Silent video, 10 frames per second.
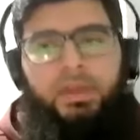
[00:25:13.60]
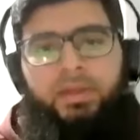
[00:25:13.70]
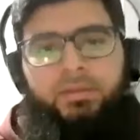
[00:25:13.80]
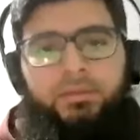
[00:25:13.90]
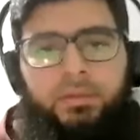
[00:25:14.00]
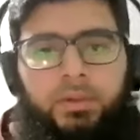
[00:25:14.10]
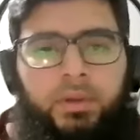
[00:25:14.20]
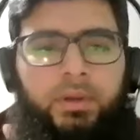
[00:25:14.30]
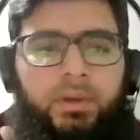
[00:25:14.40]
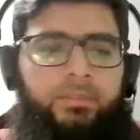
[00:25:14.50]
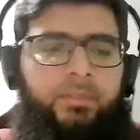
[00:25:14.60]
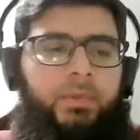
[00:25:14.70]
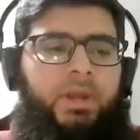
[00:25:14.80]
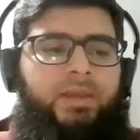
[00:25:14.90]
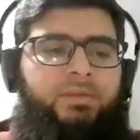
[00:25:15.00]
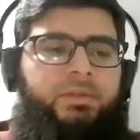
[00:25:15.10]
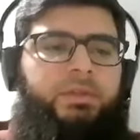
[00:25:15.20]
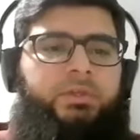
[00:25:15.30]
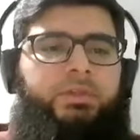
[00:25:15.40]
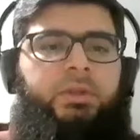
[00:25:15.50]
that's the right
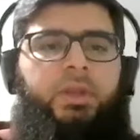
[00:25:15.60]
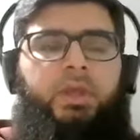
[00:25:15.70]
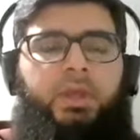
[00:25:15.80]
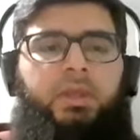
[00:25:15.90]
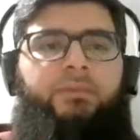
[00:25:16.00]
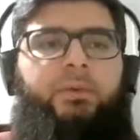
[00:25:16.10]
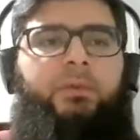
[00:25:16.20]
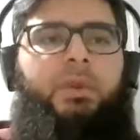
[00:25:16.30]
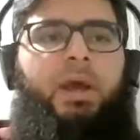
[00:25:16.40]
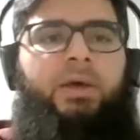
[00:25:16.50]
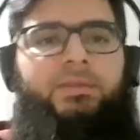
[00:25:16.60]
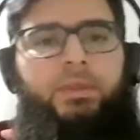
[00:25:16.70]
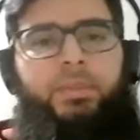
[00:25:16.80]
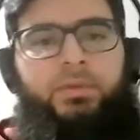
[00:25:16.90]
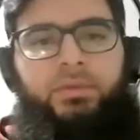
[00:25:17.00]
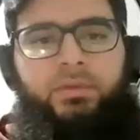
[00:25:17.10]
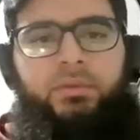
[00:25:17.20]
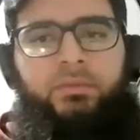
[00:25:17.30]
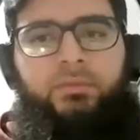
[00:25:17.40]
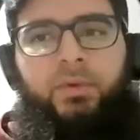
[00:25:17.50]
suggestion. If you will ask a
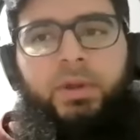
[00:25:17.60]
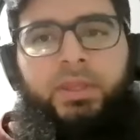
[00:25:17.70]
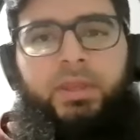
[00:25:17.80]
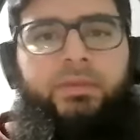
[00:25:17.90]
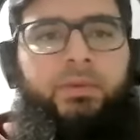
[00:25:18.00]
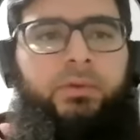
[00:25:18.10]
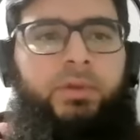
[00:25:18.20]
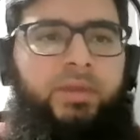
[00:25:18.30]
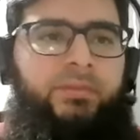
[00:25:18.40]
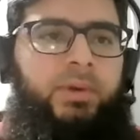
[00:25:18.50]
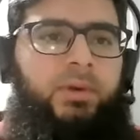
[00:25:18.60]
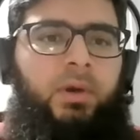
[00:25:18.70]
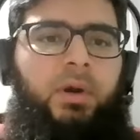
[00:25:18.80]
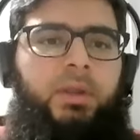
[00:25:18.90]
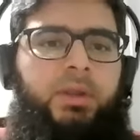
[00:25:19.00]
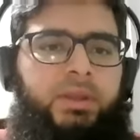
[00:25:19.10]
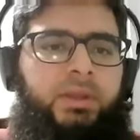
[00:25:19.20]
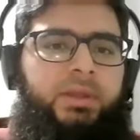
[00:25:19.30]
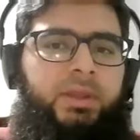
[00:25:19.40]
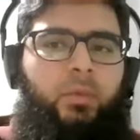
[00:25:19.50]
person for giving you time for call, it
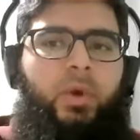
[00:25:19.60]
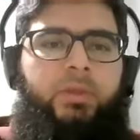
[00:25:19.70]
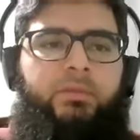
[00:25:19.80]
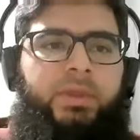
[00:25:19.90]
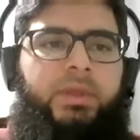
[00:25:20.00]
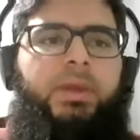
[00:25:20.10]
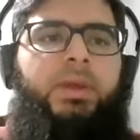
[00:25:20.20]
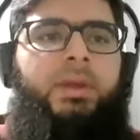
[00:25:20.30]
can take 1 week.